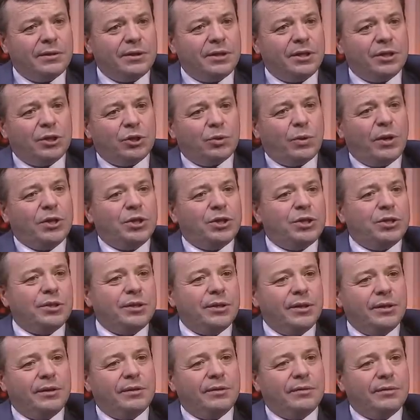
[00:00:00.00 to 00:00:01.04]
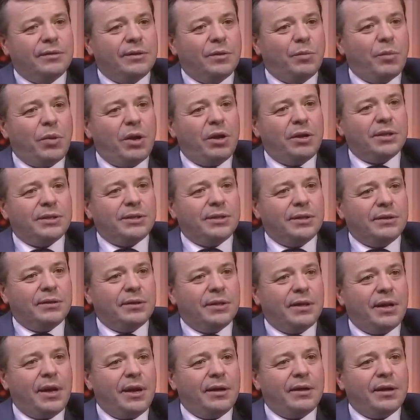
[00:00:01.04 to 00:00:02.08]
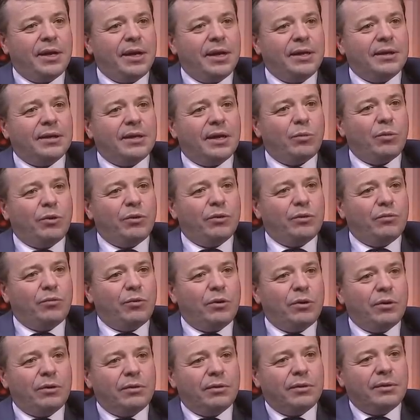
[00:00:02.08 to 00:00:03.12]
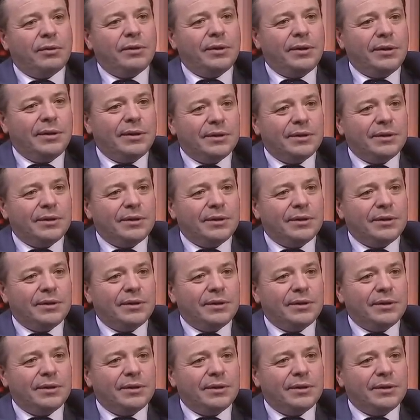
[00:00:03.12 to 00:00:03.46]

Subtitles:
situation in the party and the like, they ended up on the wrong